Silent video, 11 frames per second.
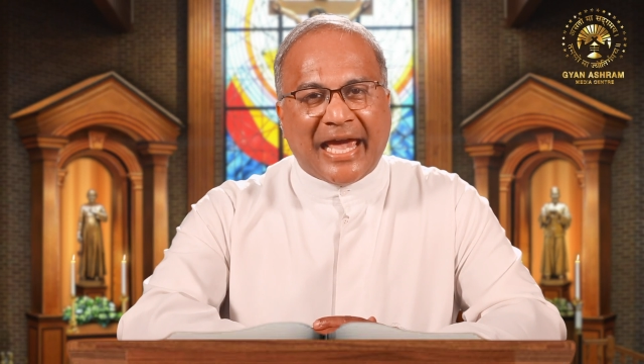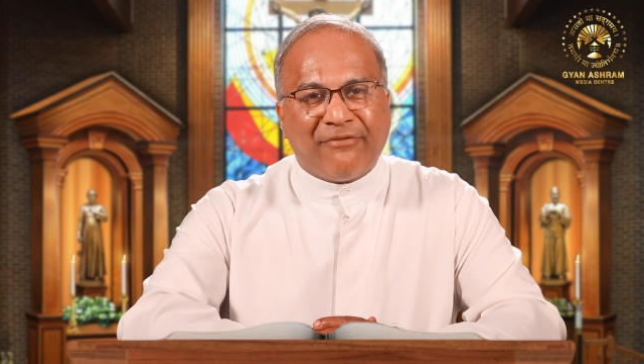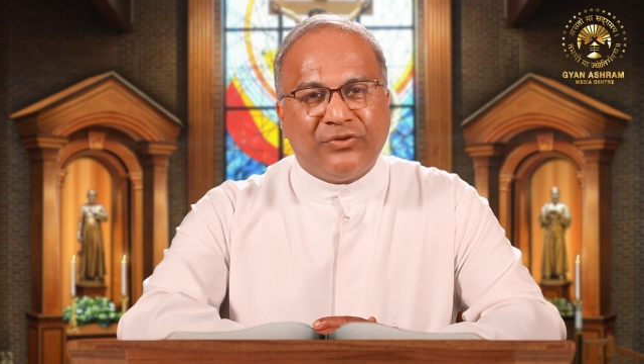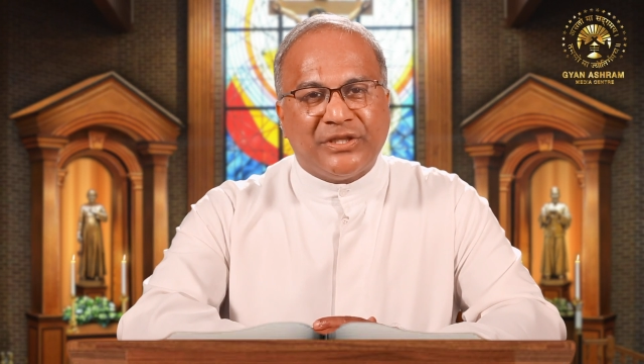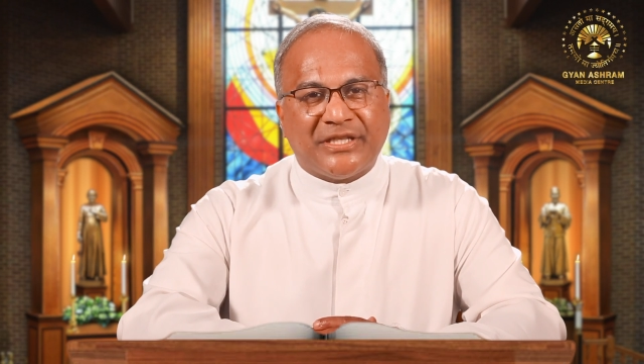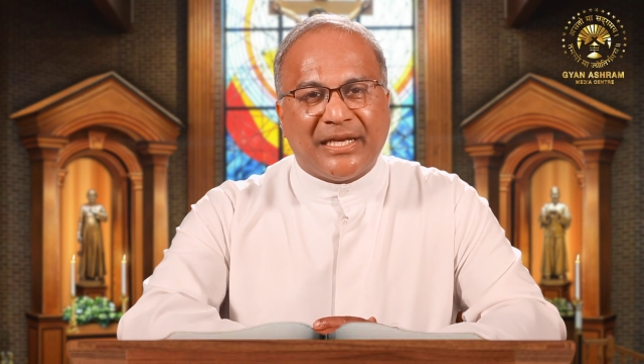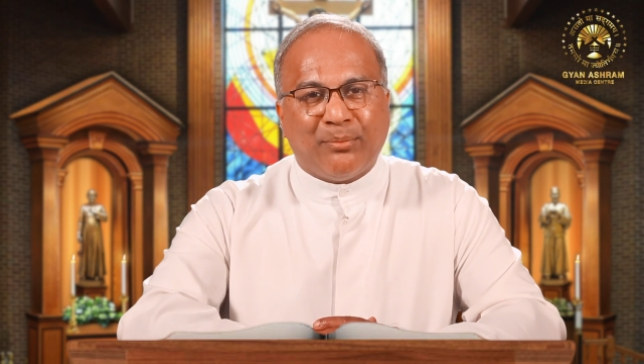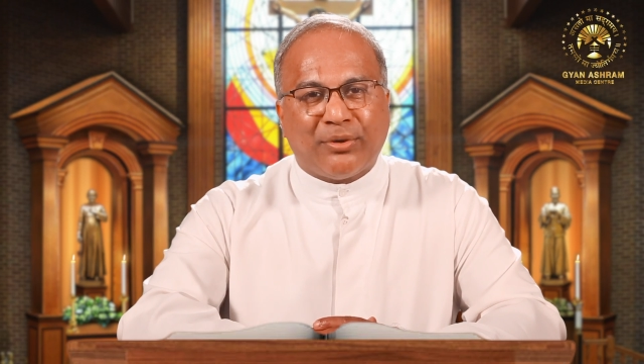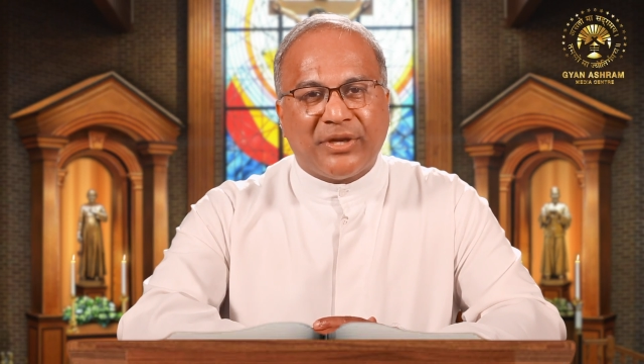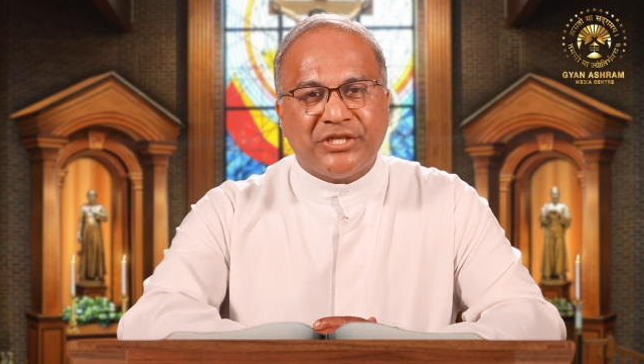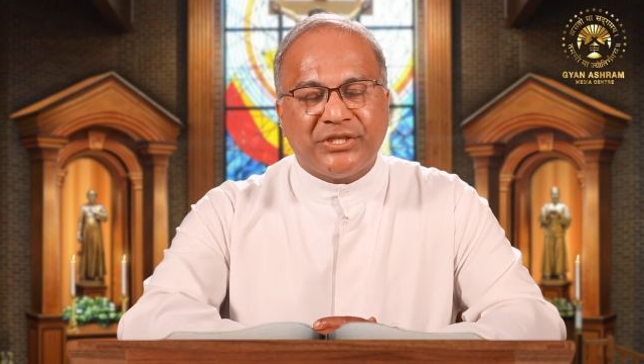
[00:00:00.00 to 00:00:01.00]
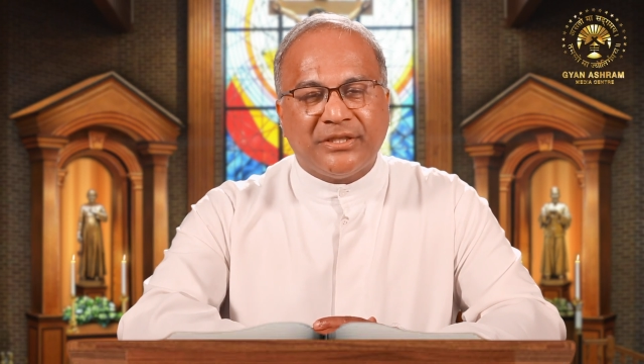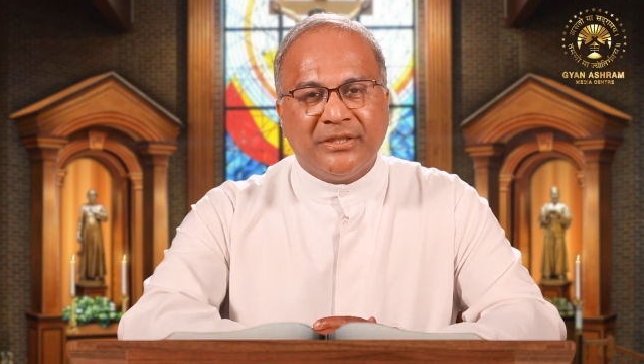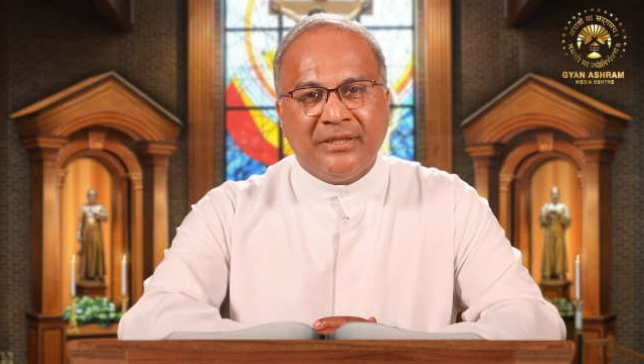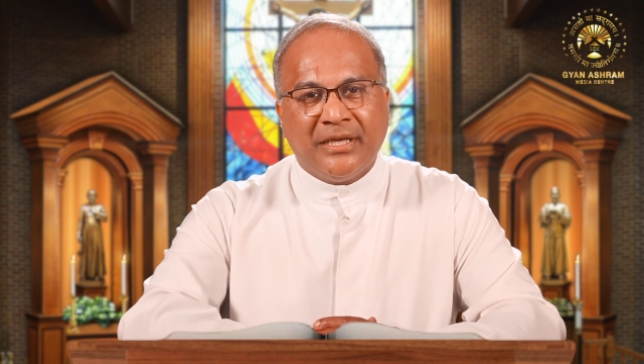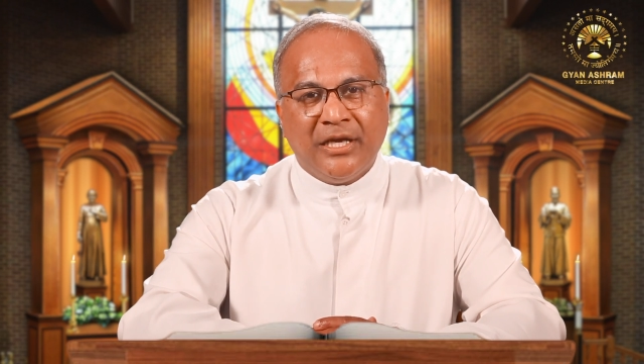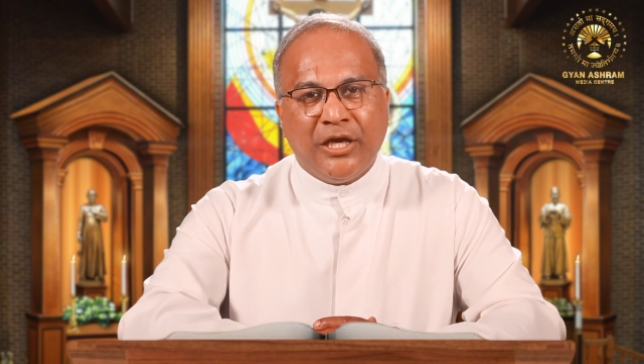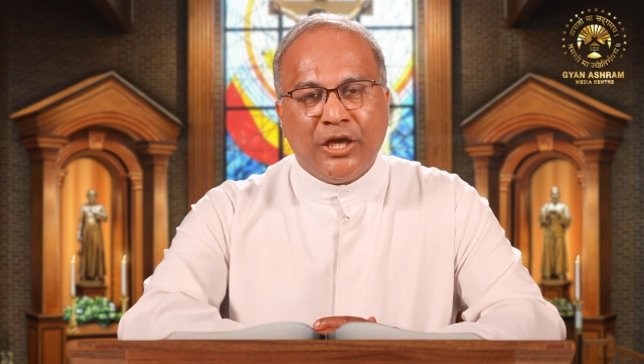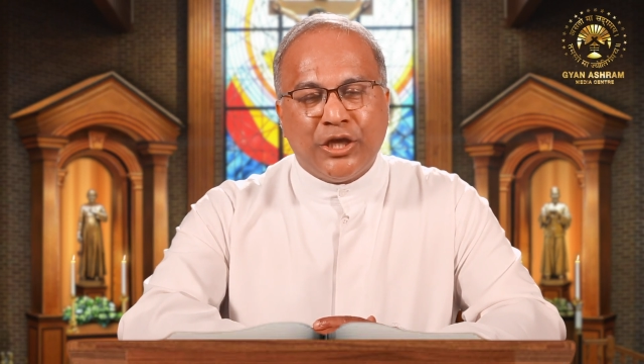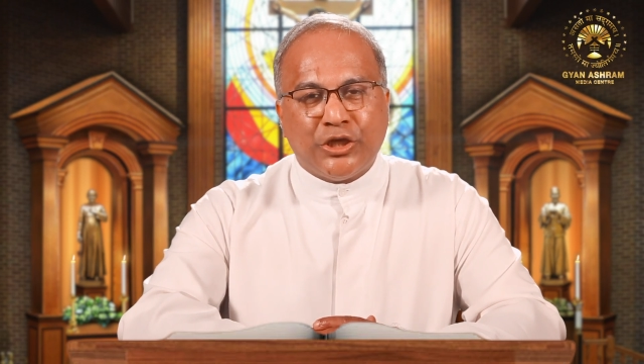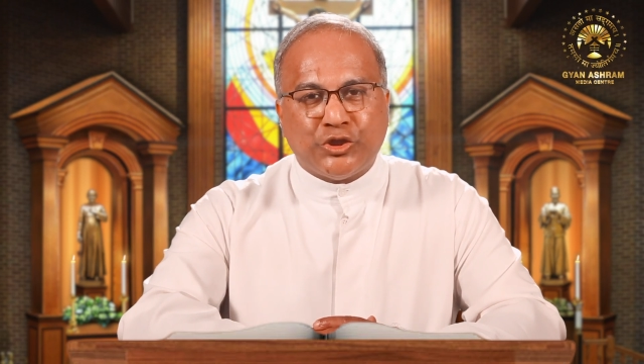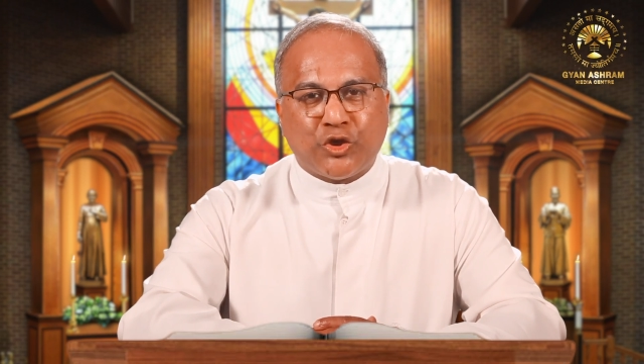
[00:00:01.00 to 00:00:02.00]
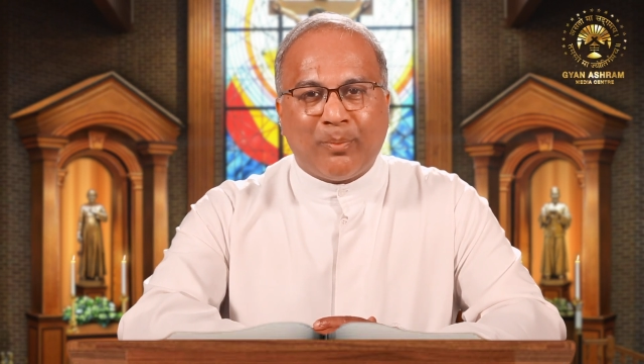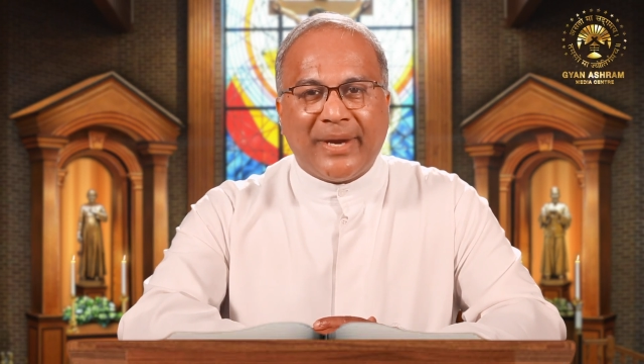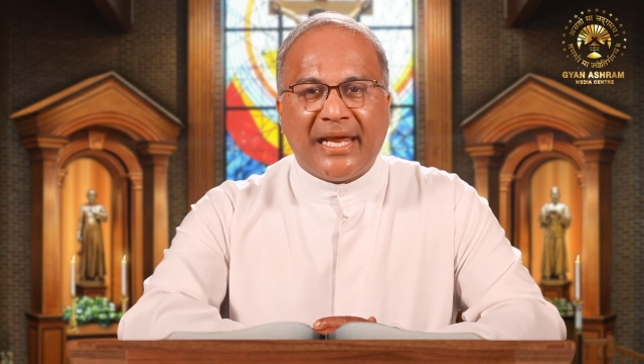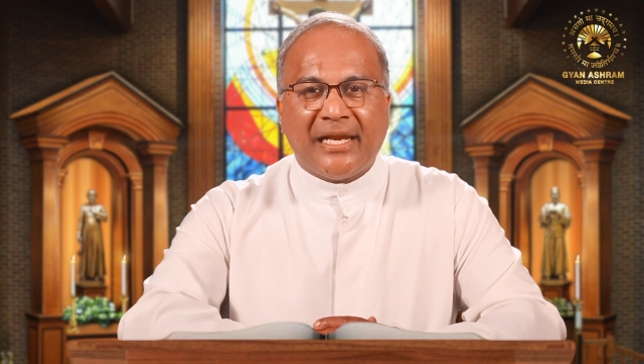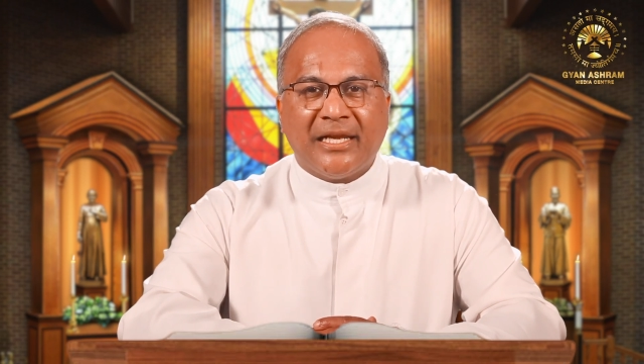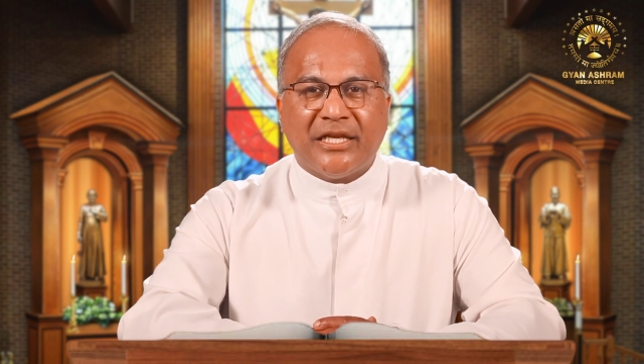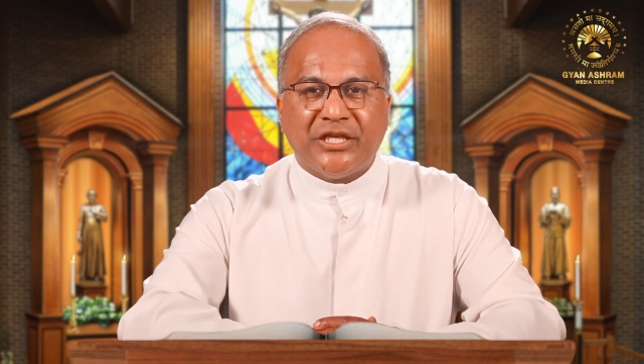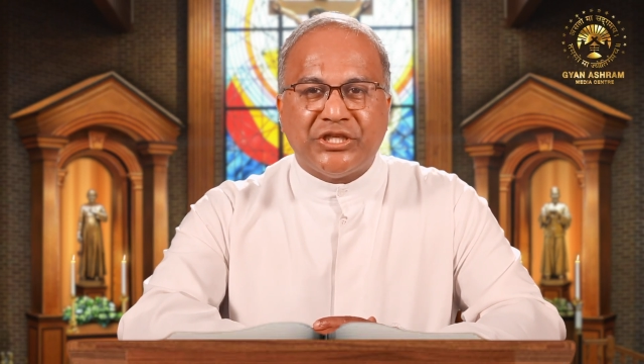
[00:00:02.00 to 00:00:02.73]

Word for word: careful deliberation, Zobel